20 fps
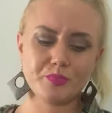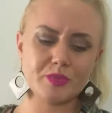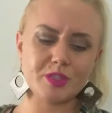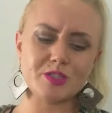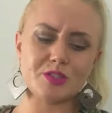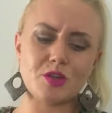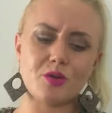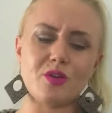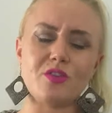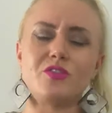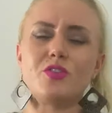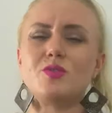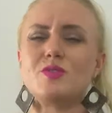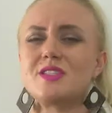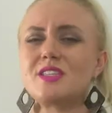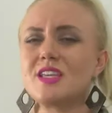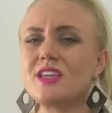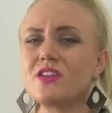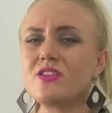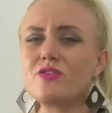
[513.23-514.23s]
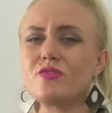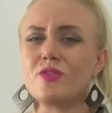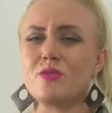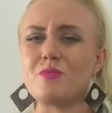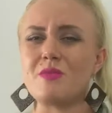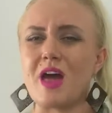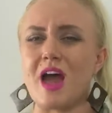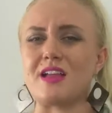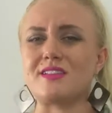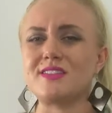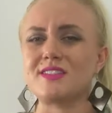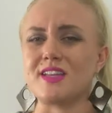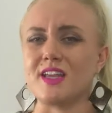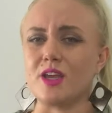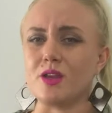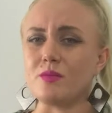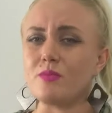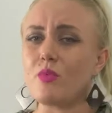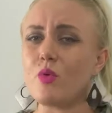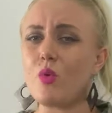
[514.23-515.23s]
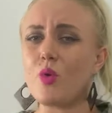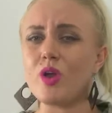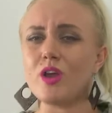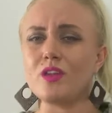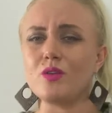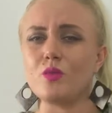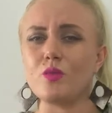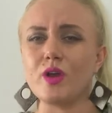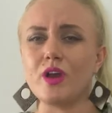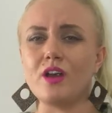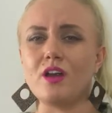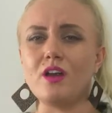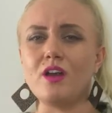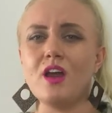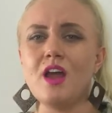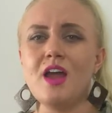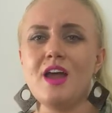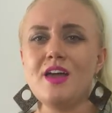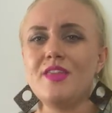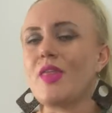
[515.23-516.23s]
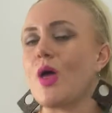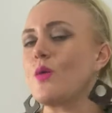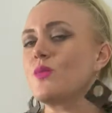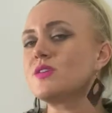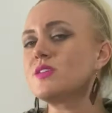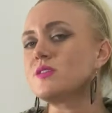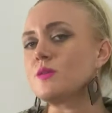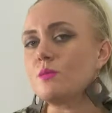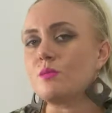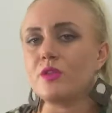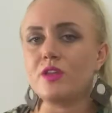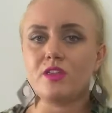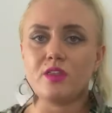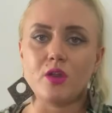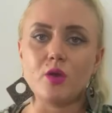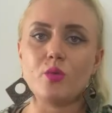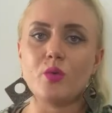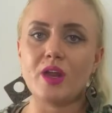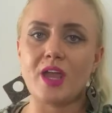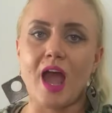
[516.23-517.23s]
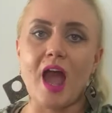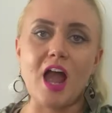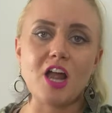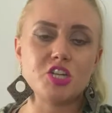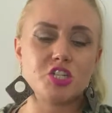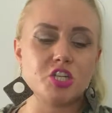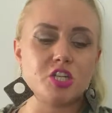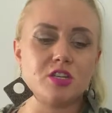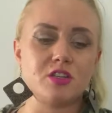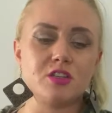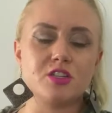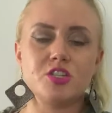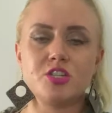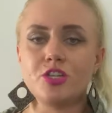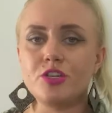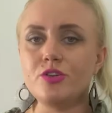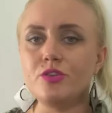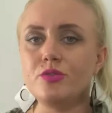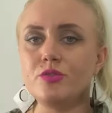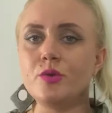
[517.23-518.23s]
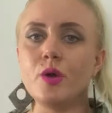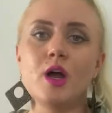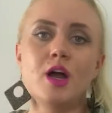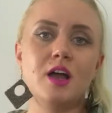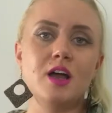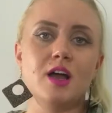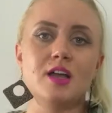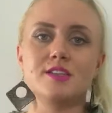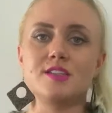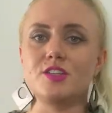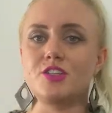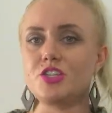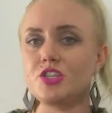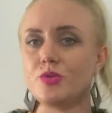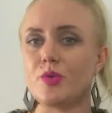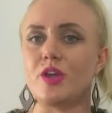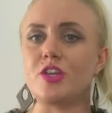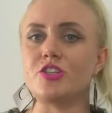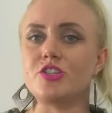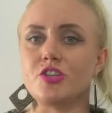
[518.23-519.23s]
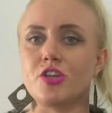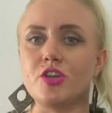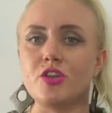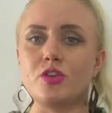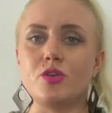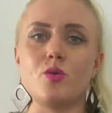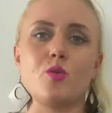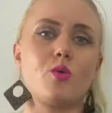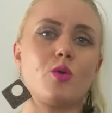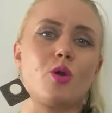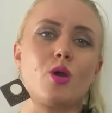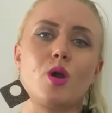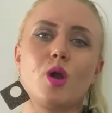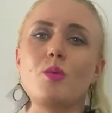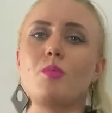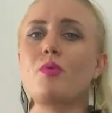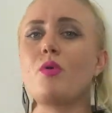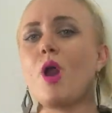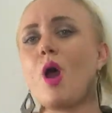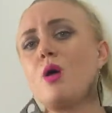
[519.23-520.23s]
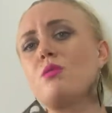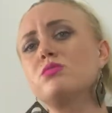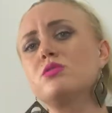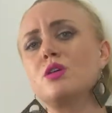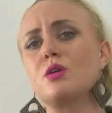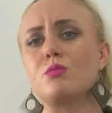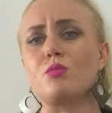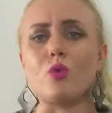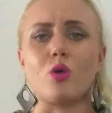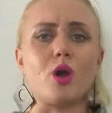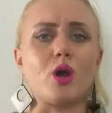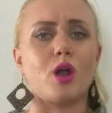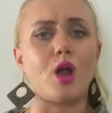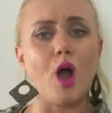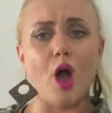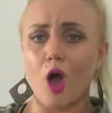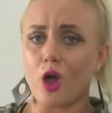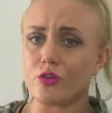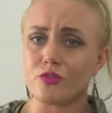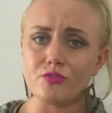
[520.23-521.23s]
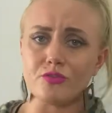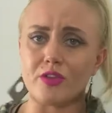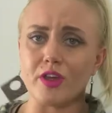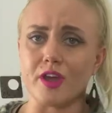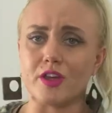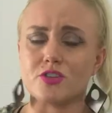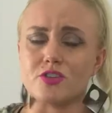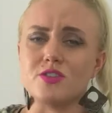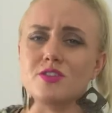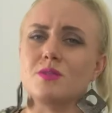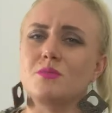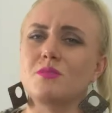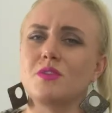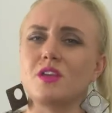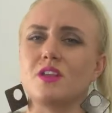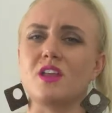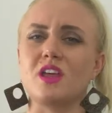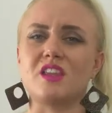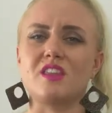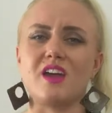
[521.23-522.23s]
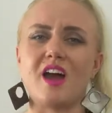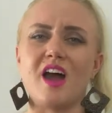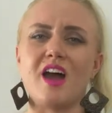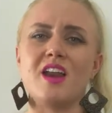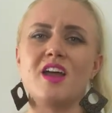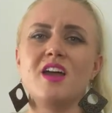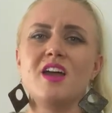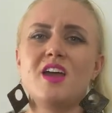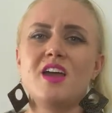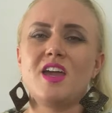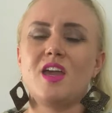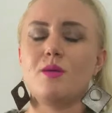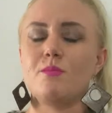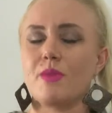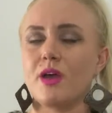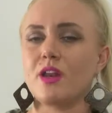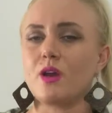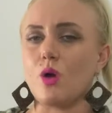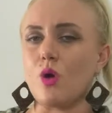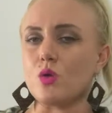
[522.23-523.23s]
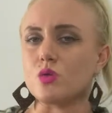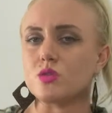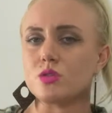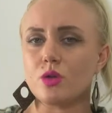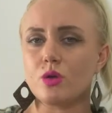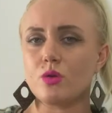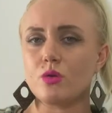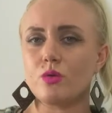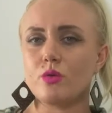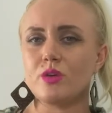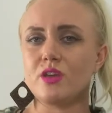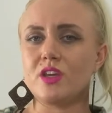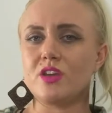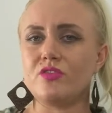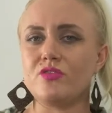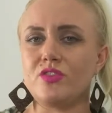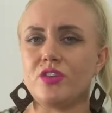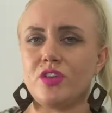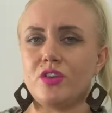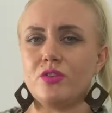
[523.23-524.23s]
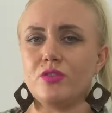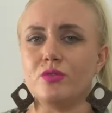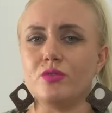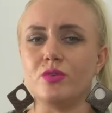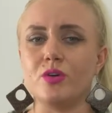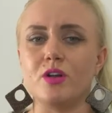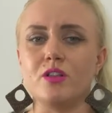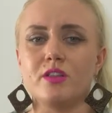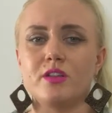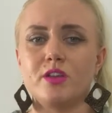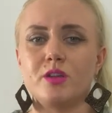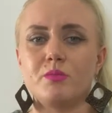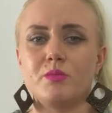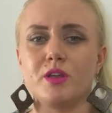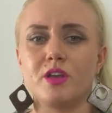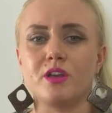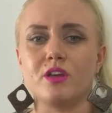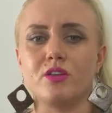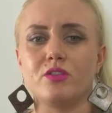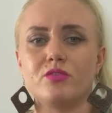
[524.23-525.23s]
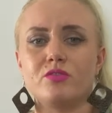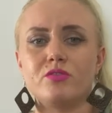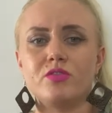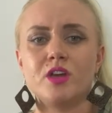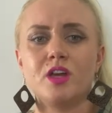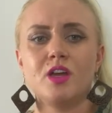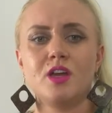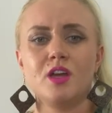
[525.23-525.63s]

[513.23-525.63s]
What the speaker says: So if you see it from that standpoint, where that was simply their reaction to a situation or a problem or a conflict or something like that, it might also give you a little bit of